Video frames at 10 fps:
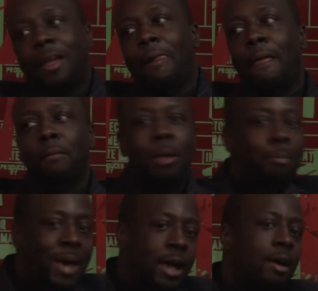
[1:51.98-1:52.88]
You know, like,
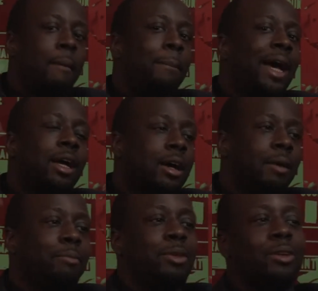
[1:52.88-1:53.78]
back up.
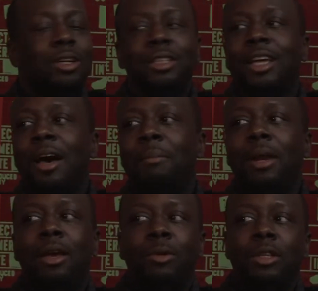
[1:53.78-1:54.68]
You know, that's how I
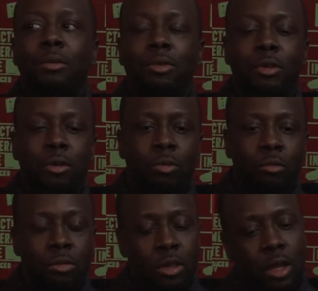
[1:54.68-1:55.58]
play with them, you know?
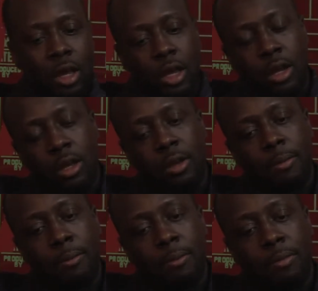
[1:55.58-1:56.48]

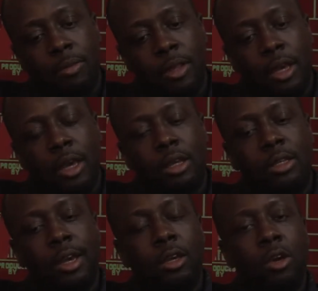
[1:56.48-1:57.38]
And he's
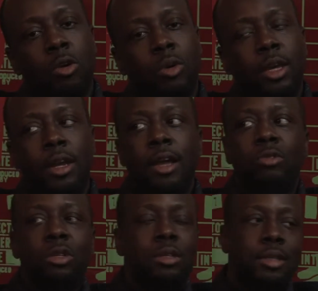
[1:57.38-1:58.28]
like, yo, can I
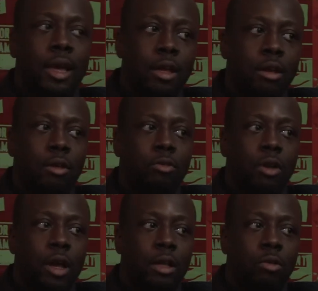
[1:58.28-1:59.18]
just stay in here for
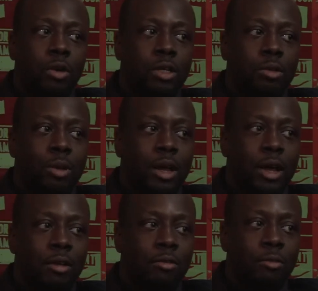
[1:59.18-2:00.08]
like the rest of my
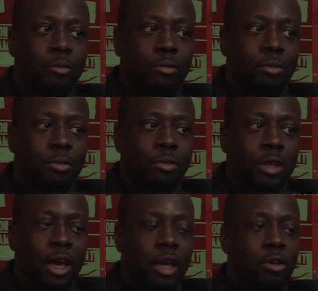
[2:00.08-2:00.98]
life?
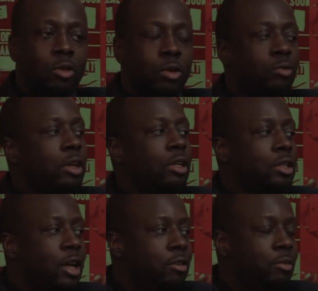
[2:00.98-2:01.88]
And you know, it really
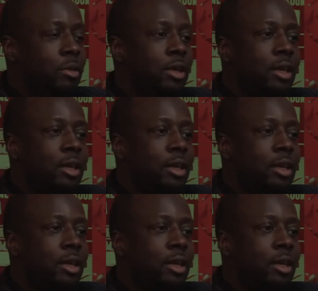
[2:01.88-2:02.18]
touched me